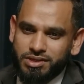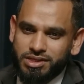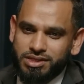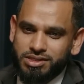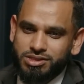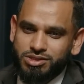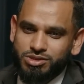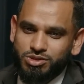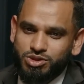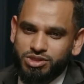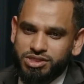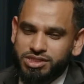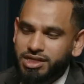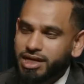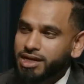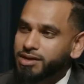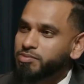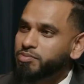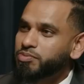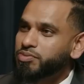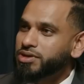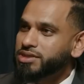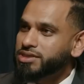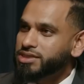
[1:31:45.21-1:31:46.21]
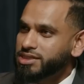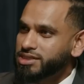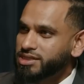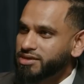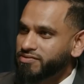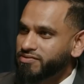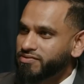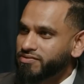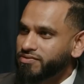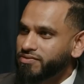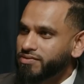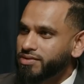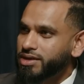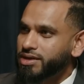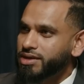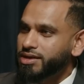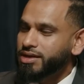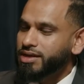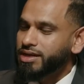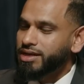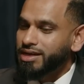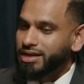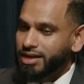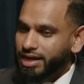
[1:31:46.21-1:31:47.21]
is to shed positive
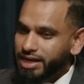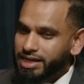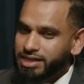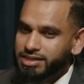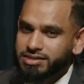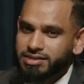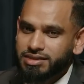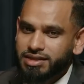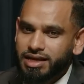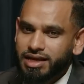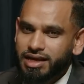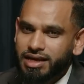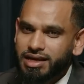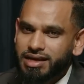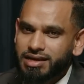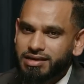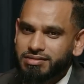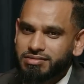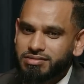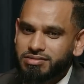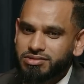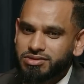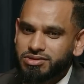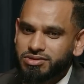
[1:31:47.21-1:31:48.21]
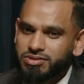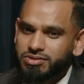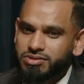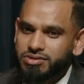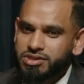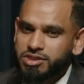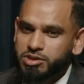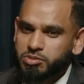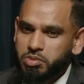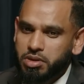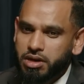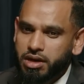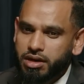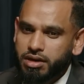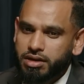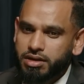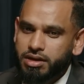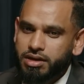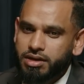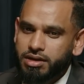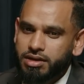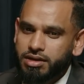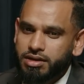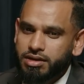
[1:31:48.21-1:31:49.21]
light and to
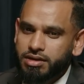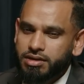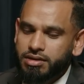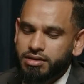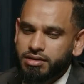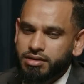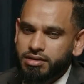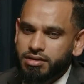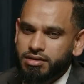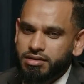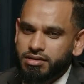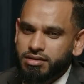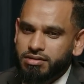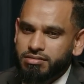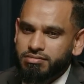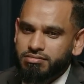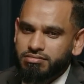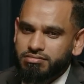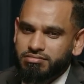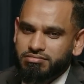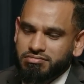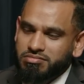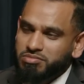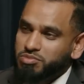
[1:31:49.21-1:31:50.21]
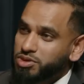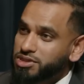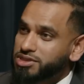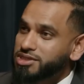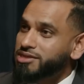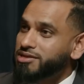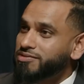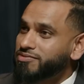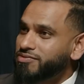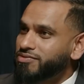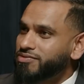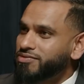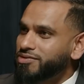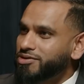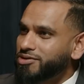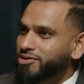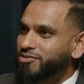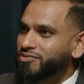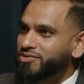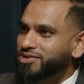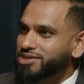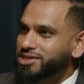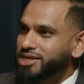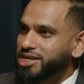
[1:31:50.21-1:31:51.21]
spark positive
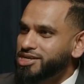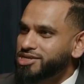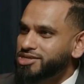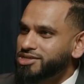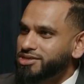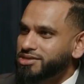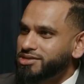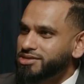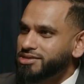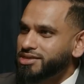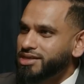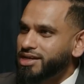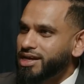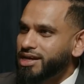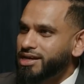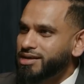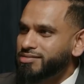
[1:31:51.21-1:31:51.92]
conversations,